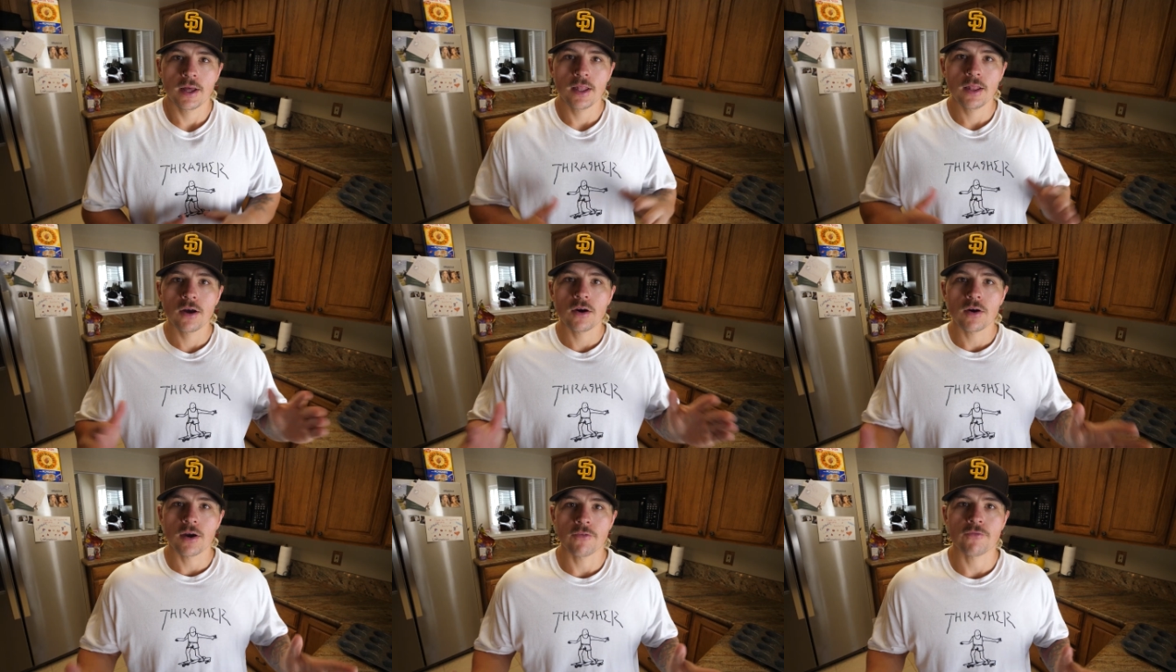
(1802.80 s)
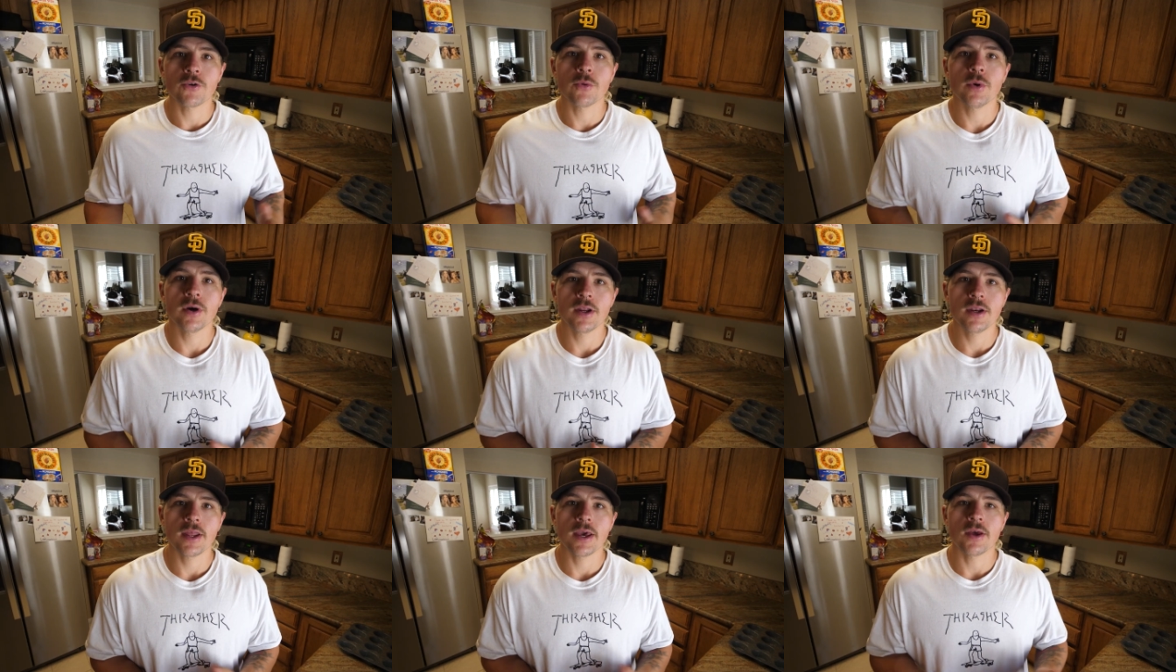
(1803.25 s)
Hello
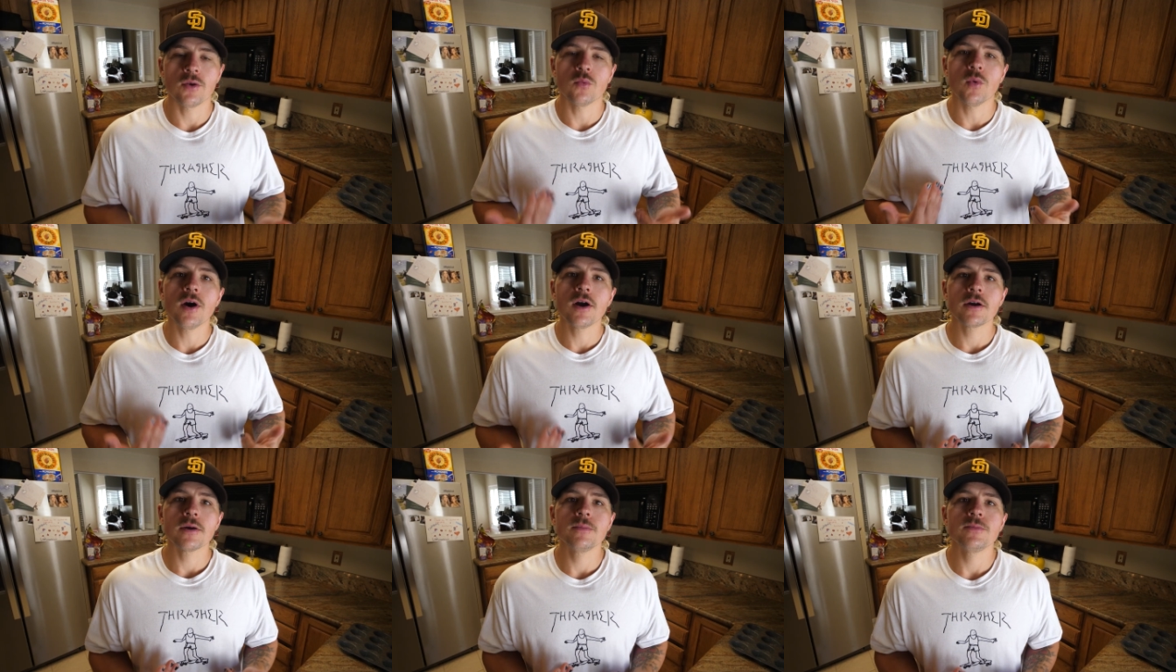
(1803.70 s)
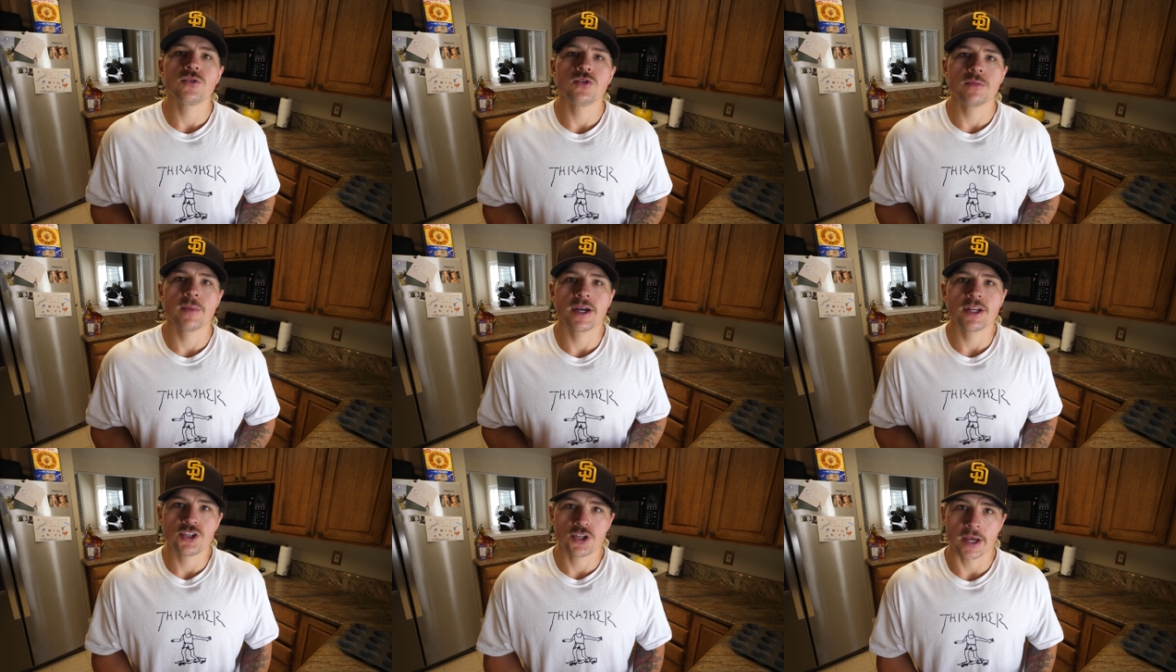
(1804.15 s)
everyone and welcome
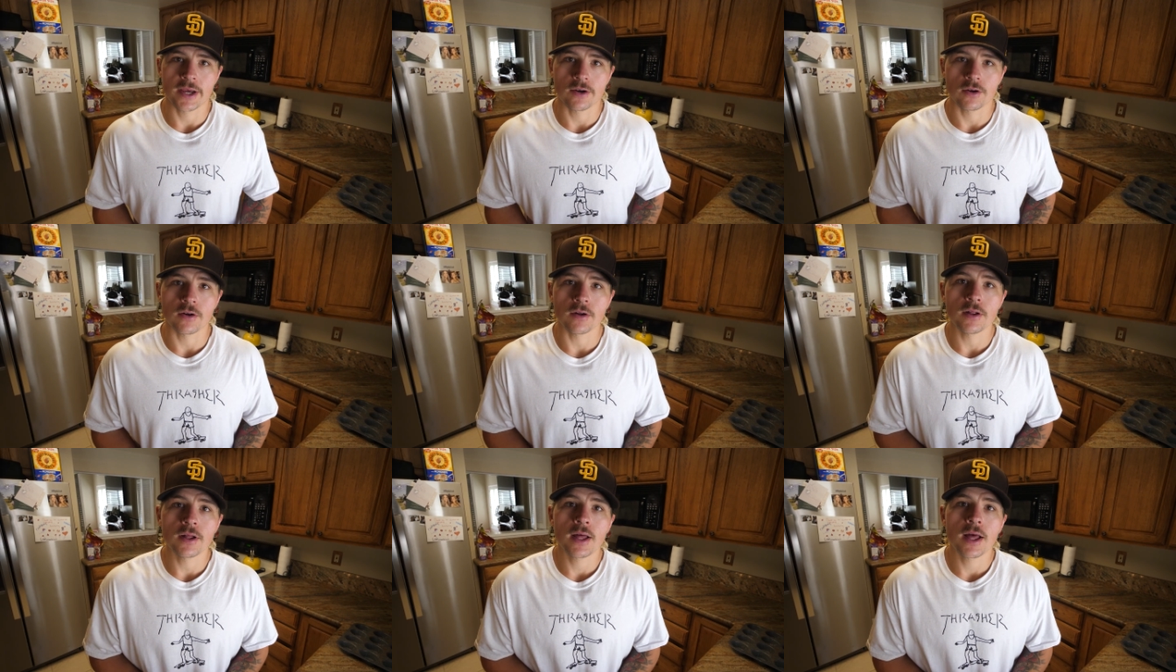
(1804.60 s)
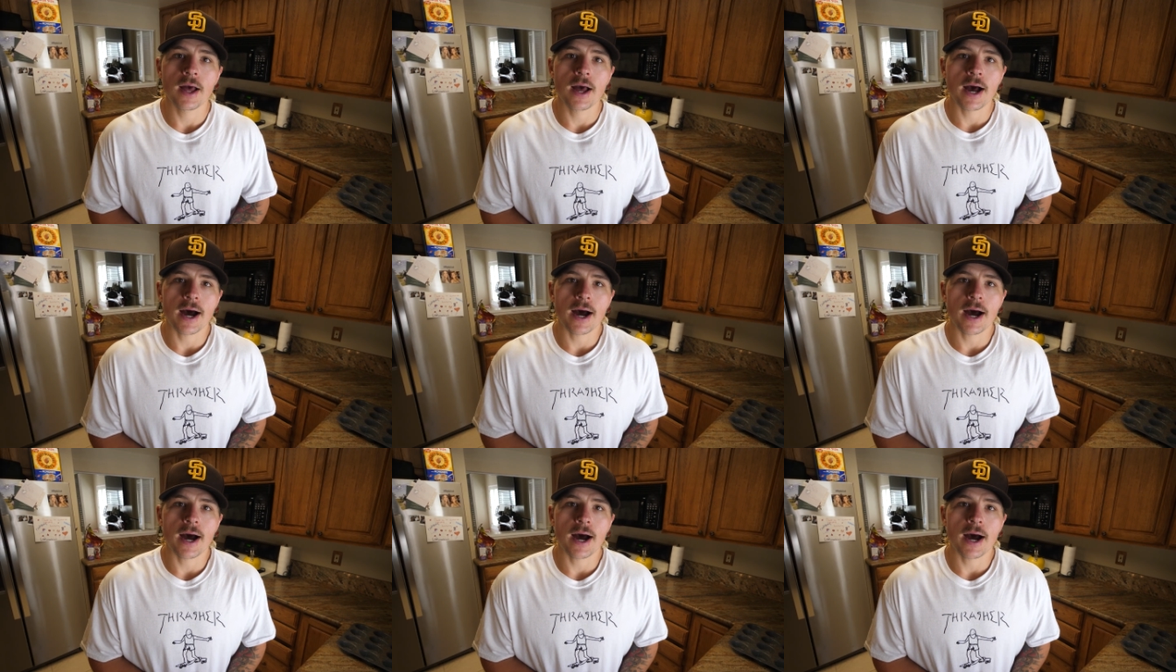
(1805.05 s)
to my channel.